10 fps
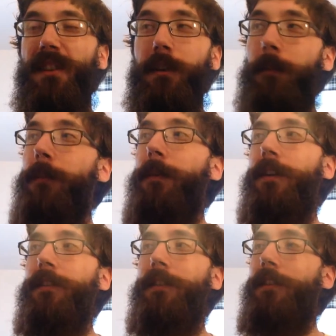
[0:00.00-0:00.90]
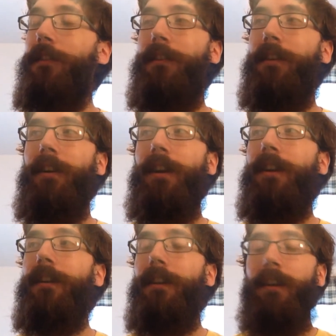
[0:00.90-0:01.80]
little bit better than the long
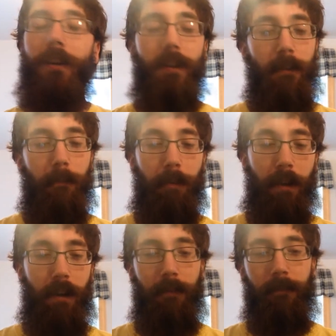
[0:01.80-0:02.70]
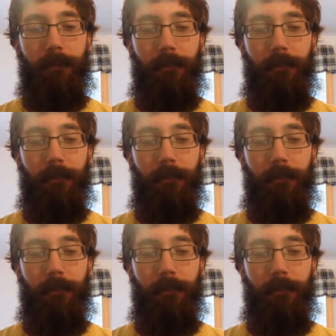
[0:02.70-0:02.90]
cut, but